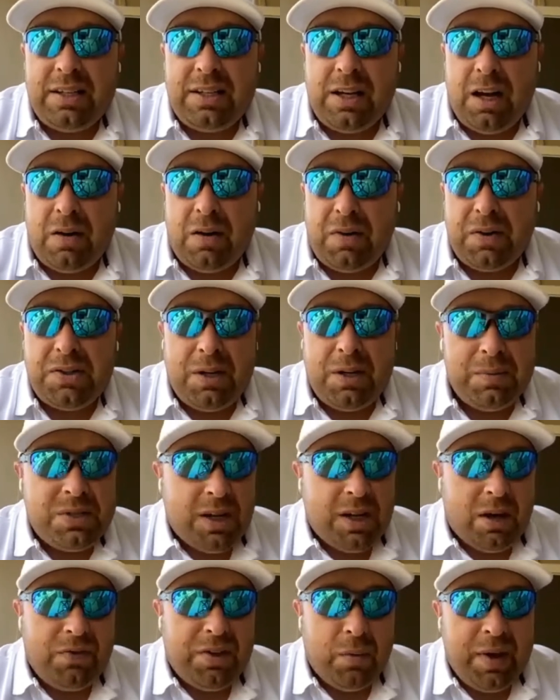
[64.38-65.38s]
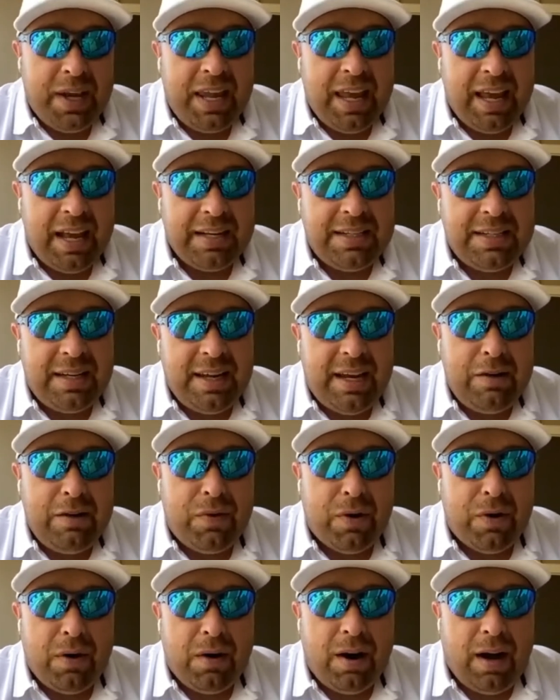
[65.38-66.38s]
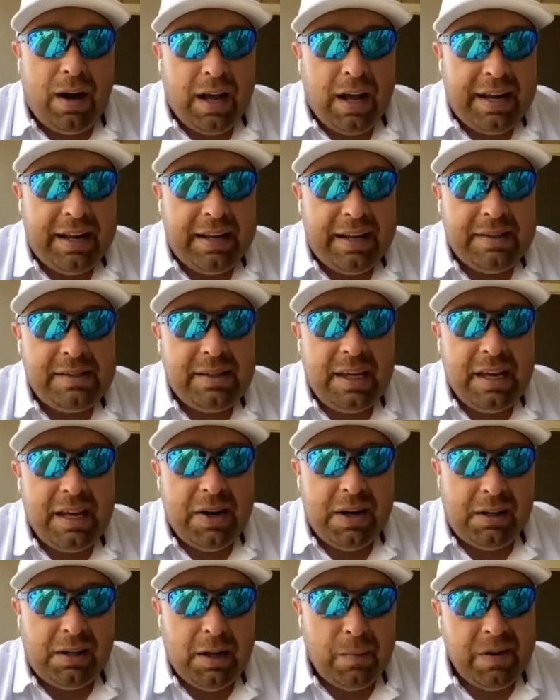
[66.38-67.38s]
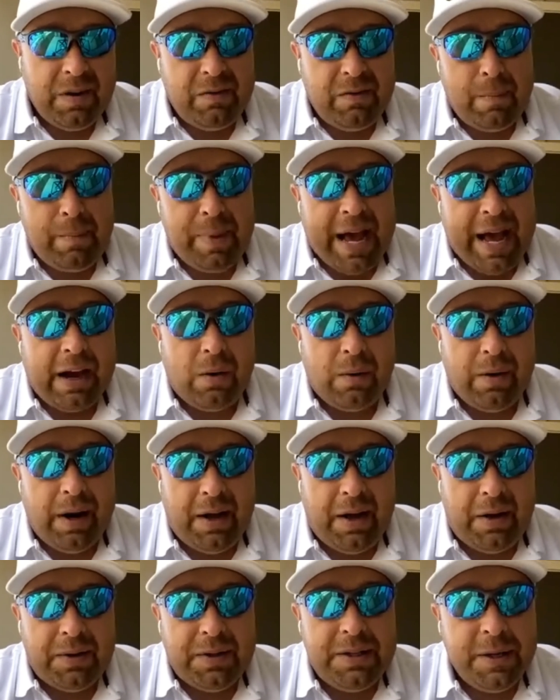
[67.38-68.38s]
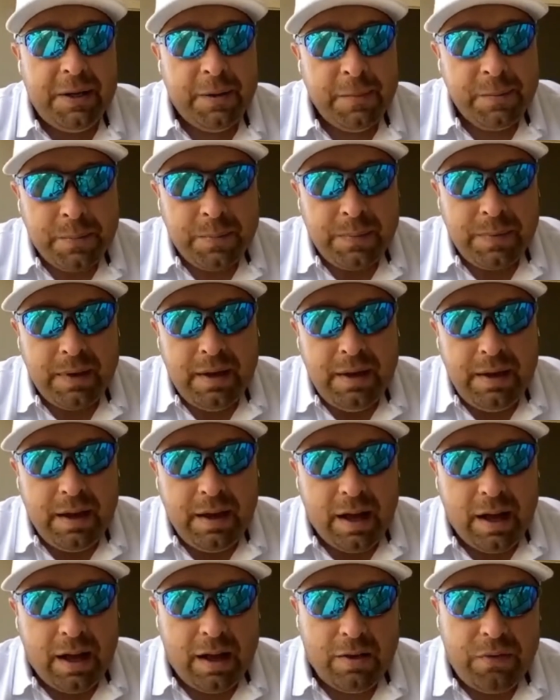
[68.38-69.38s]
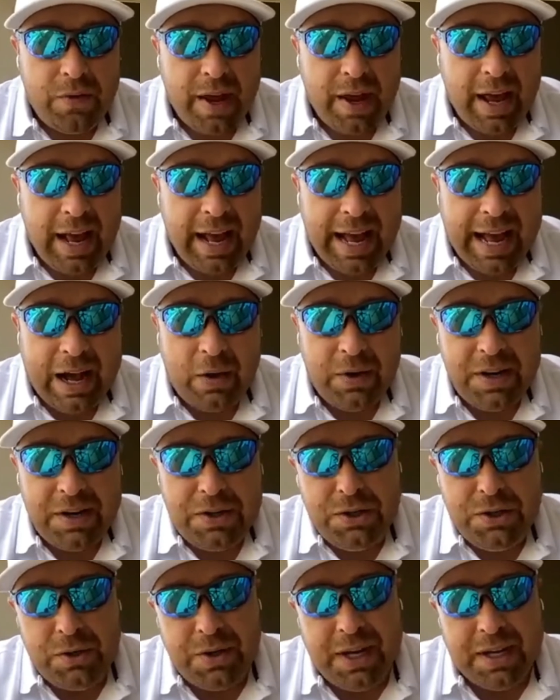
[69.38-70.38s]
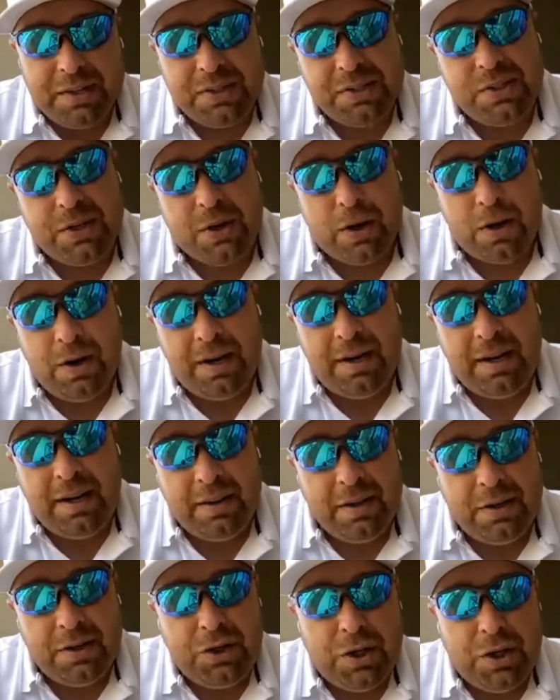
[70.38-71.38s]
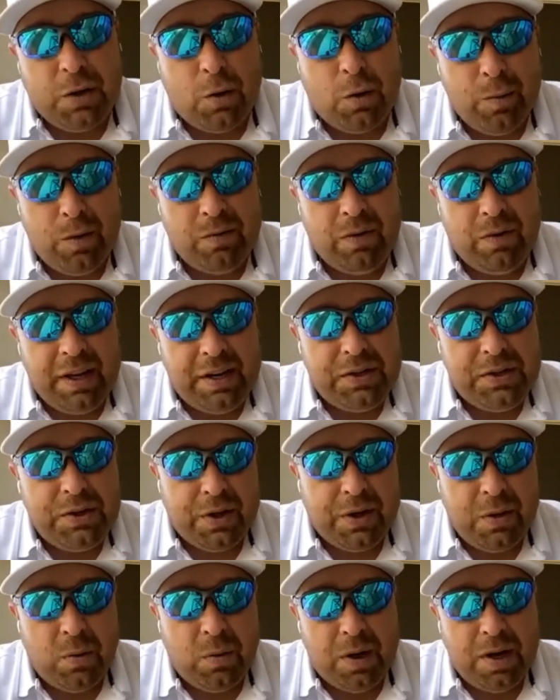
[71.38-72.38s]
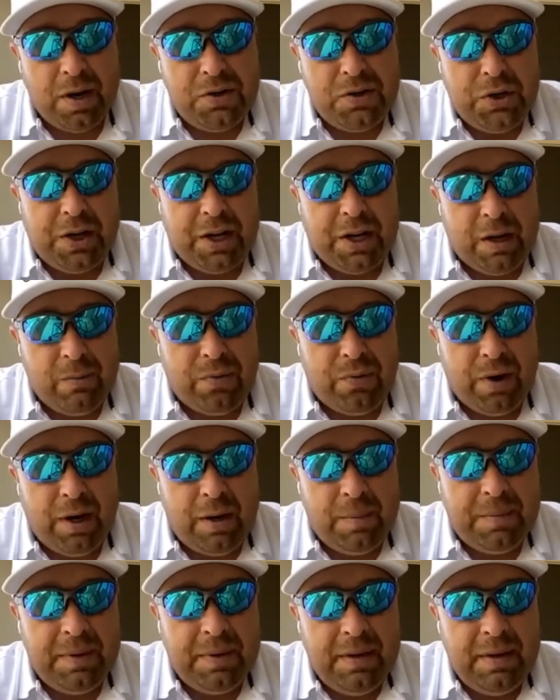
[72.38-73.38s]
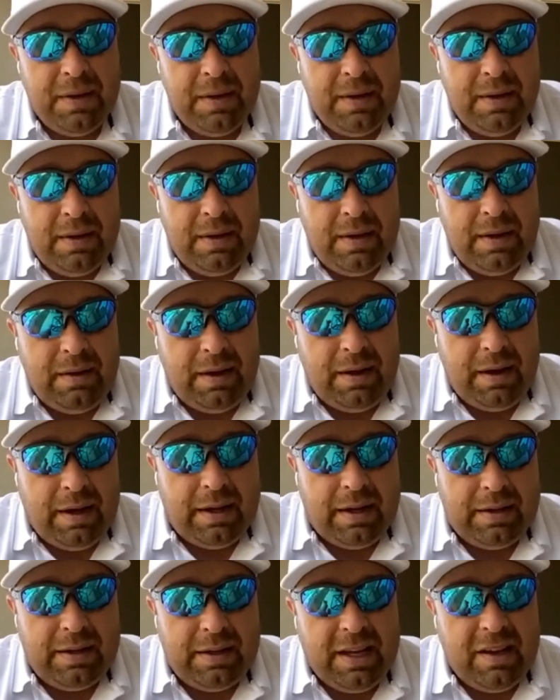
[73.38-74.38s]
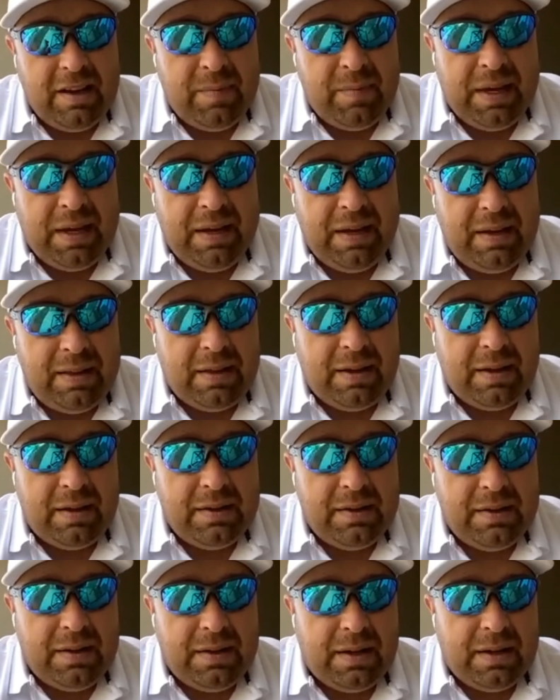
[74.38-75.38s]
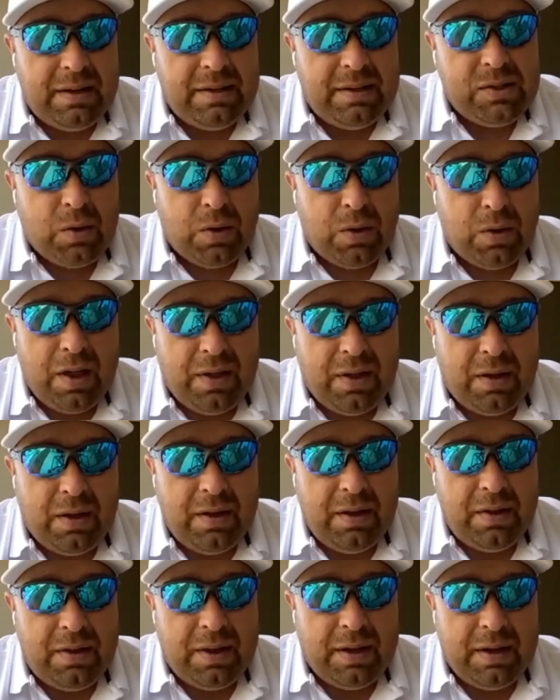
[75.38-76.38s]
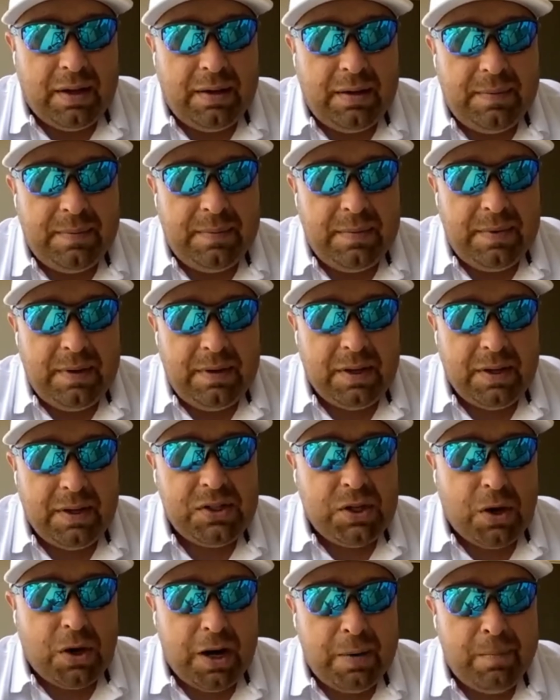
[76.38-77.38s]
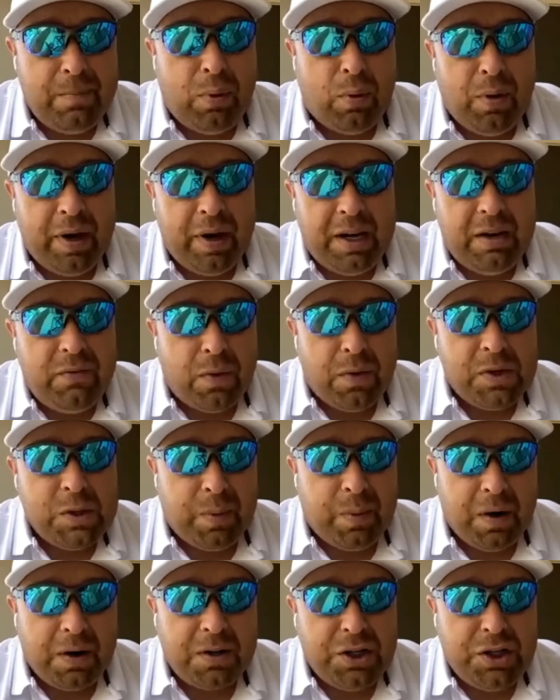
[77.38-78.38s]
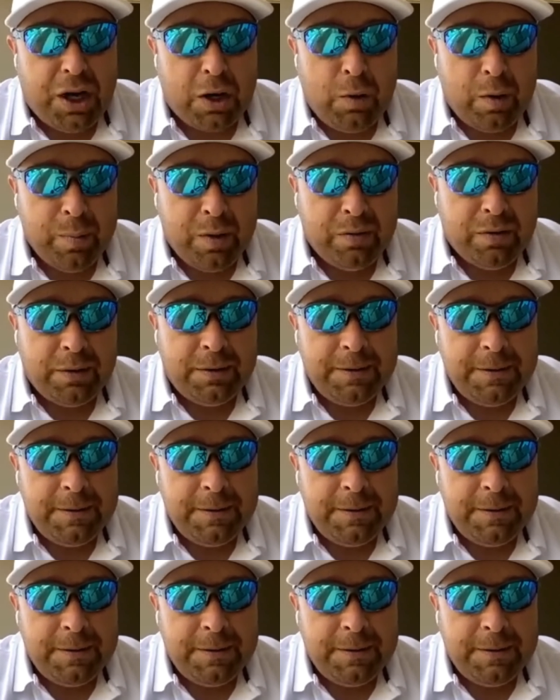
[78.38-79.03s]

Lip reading: cover some stuff that we can today for our audience, giving a little bit of a background of how did you get started in the junk removal industry? Where did you come from? And give me the sort of the starting point for Sparks Junk Removal.